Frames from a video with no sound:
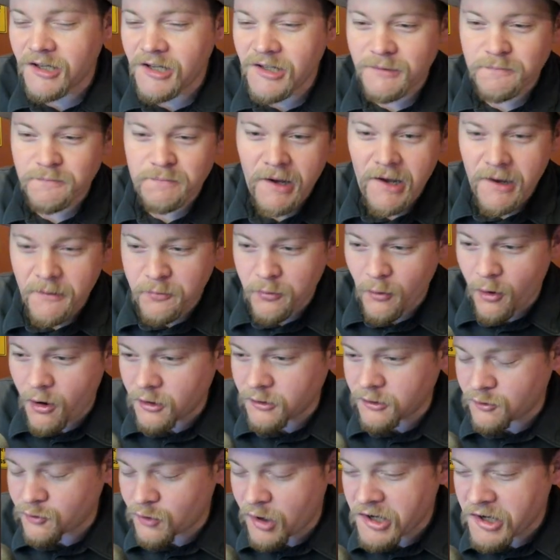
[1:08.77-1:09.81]
These people
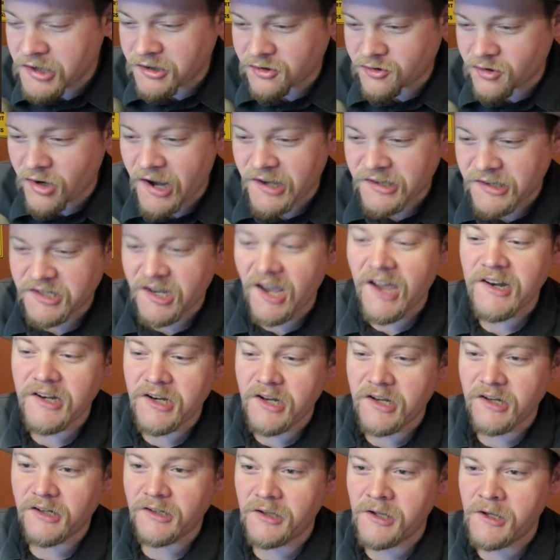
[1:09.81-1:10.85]
on the racetrack,
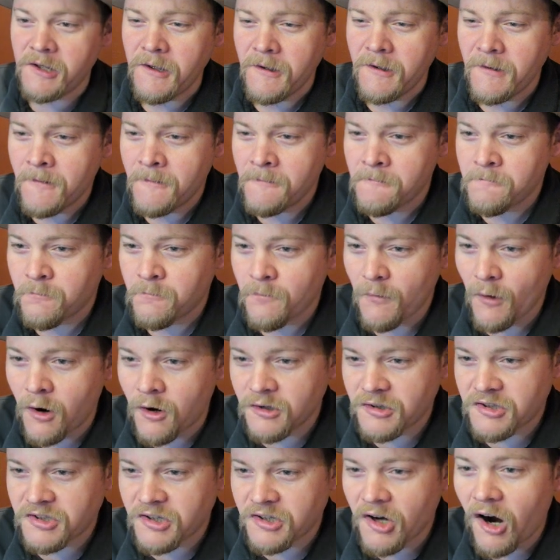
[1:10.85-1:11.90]
technically,
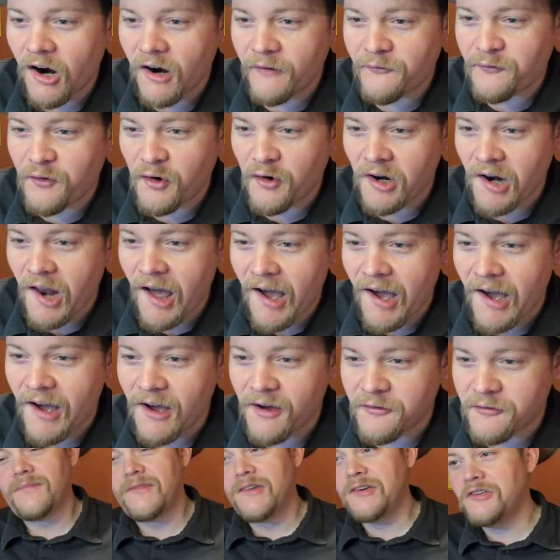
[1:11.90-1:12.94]
are scarred for
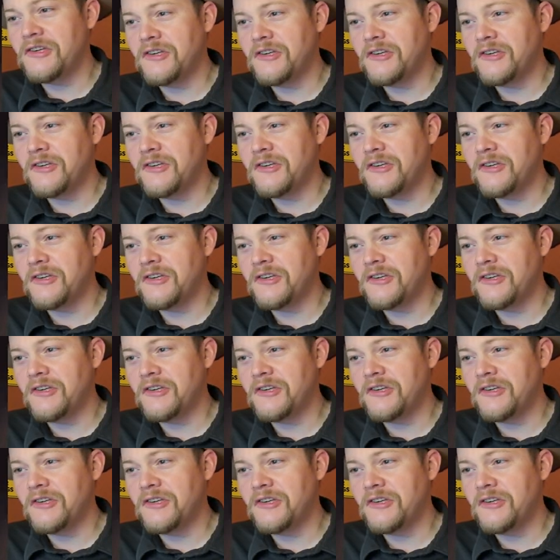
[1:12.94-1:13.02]
life.